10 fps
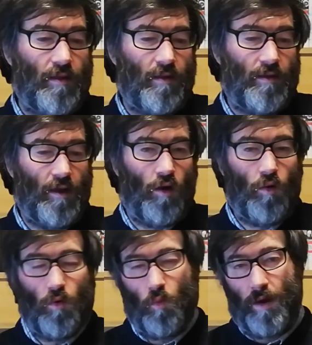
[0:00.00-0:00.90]

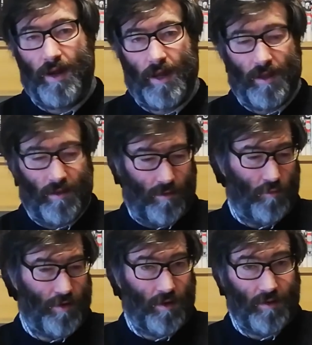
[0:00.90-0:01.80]
know when I
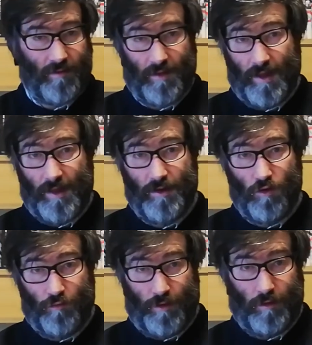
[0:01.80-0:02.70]
release a
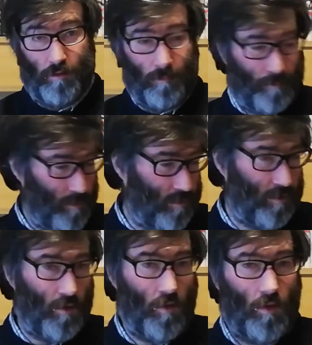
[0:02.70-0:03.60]
new video.
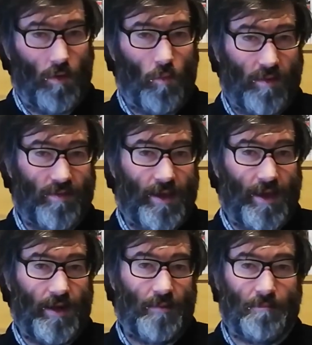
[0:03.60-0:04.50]
So once
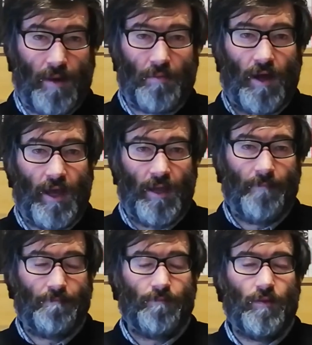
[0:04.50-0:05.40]
again, bye-bye.